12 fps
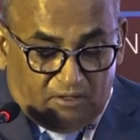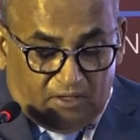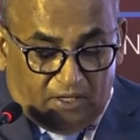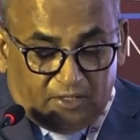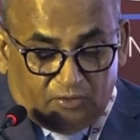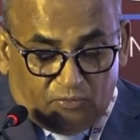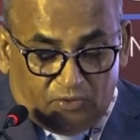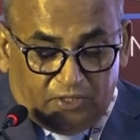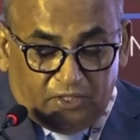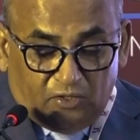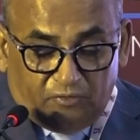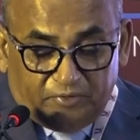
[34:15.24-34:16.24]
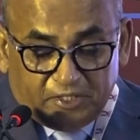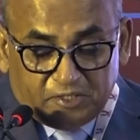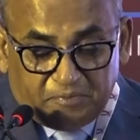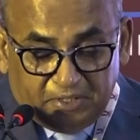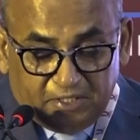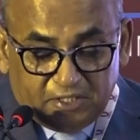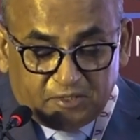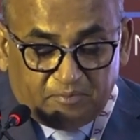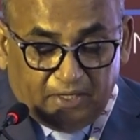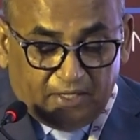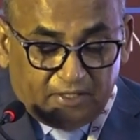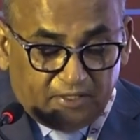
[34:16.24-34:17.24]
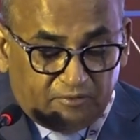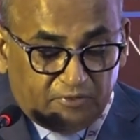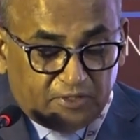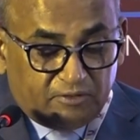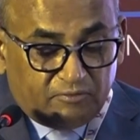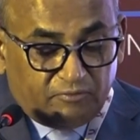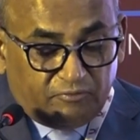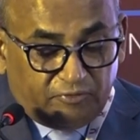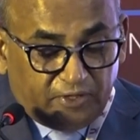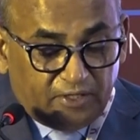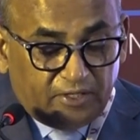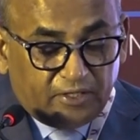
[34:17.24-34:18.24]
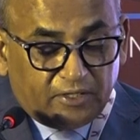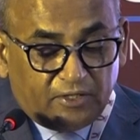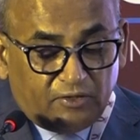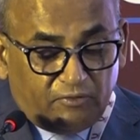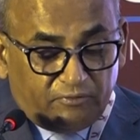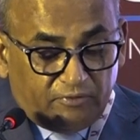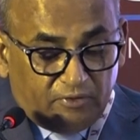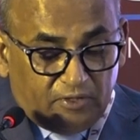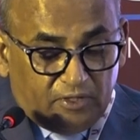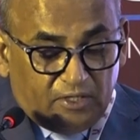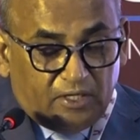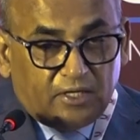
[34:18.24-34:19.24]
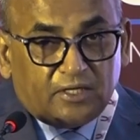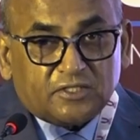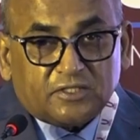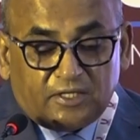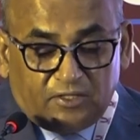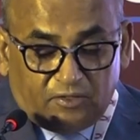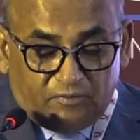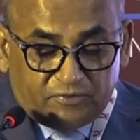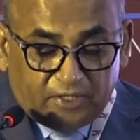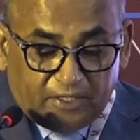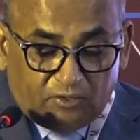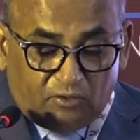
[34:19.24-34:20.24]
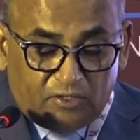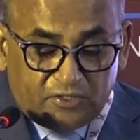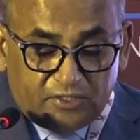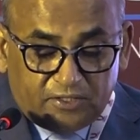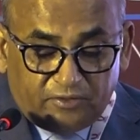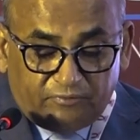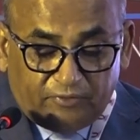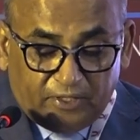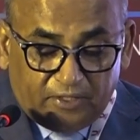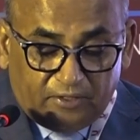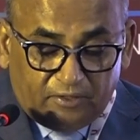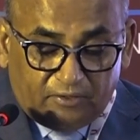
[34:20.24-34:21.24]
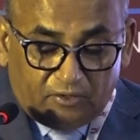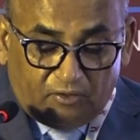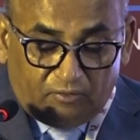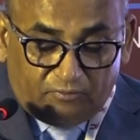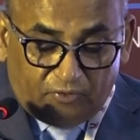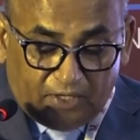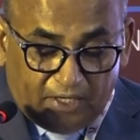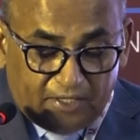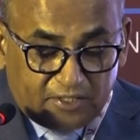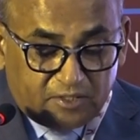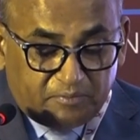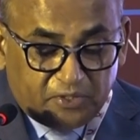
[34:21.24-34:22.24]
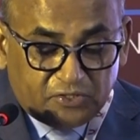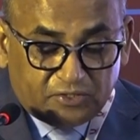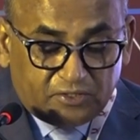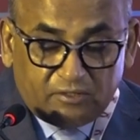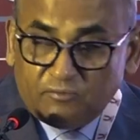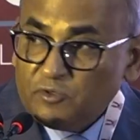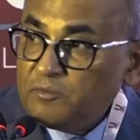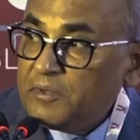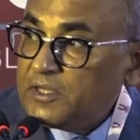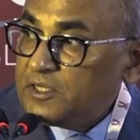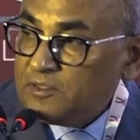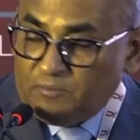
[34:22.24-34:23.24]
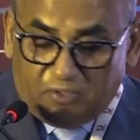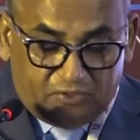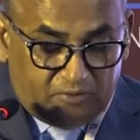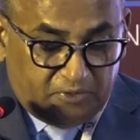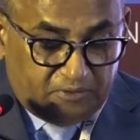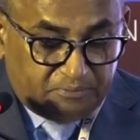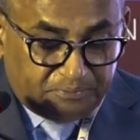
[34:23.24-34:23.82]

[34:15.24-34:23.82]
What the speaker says: and a good deal of experience blended with fair degree of understanding of psychology and the flair for anticipation would make it possible.